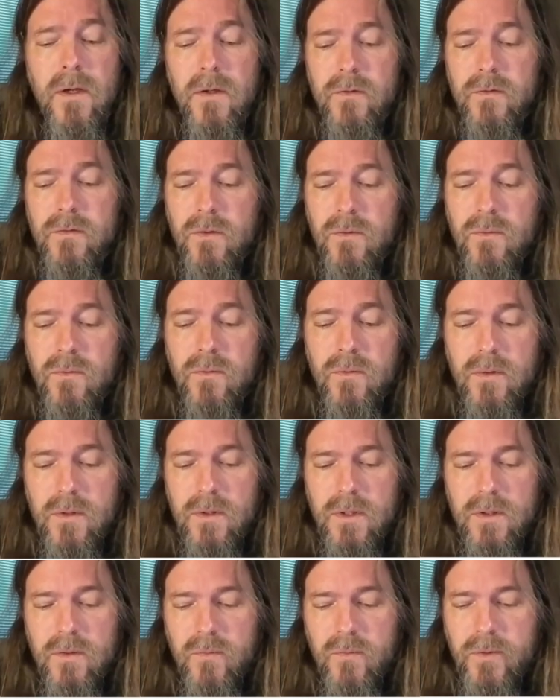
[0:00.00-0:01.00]
So
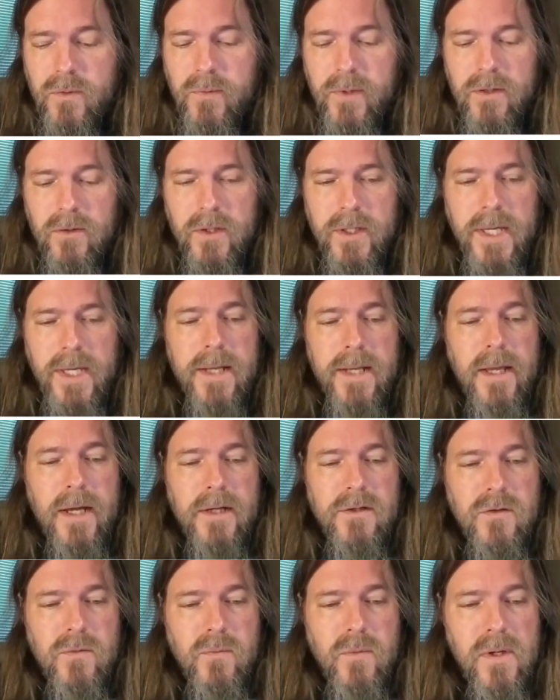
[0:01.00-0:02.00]
what are we going to look at
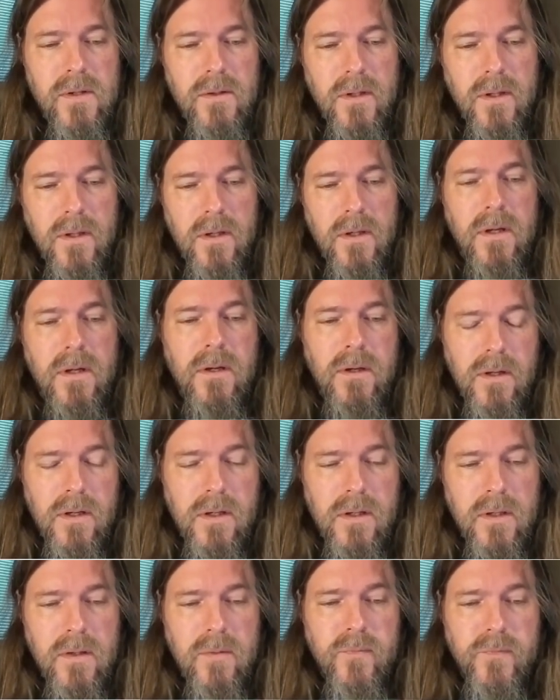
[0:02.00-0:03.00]
next? Well,
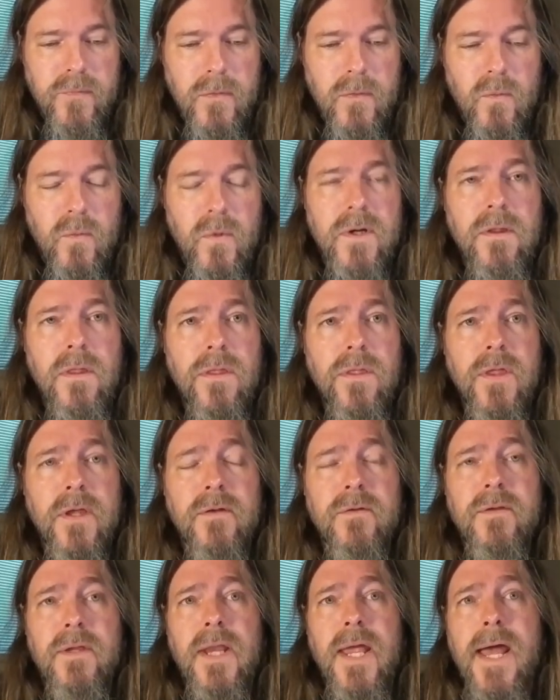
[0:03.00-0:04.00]
one of the
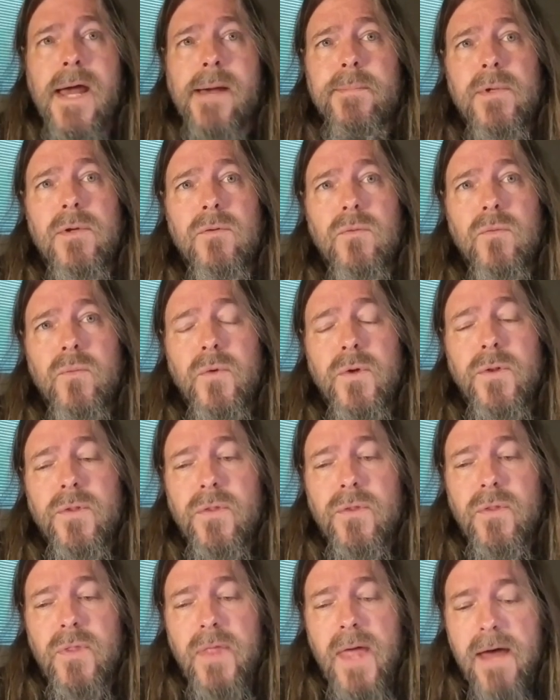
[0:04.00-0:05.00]
things that happened with
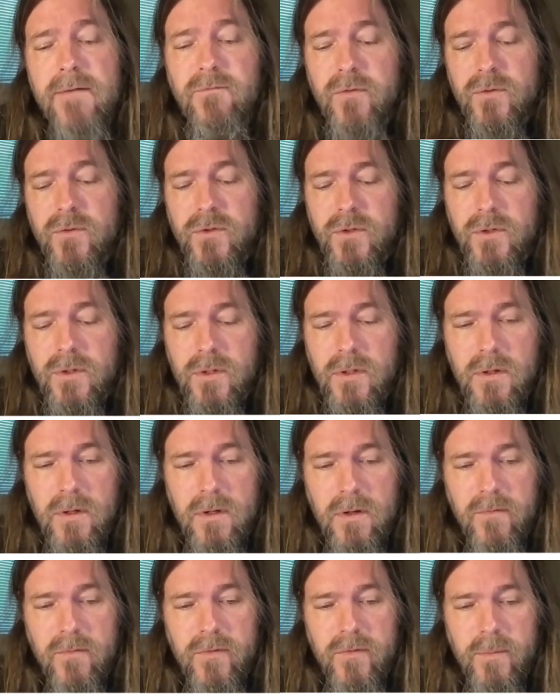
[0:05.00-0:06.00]
that version
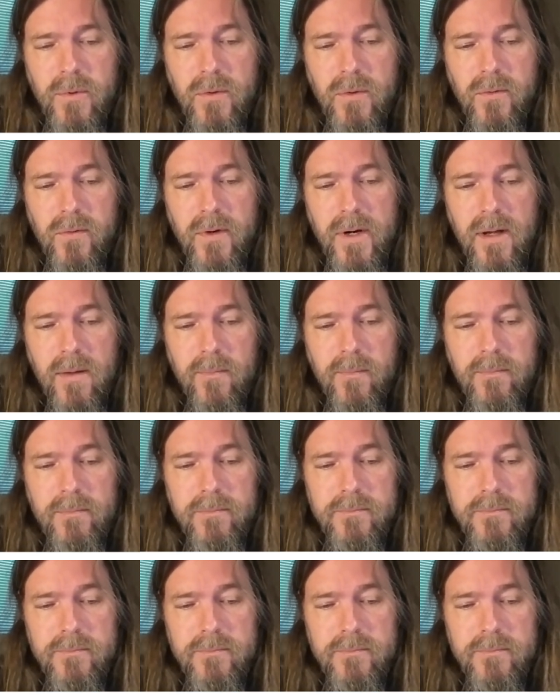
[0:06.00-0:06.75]
of the program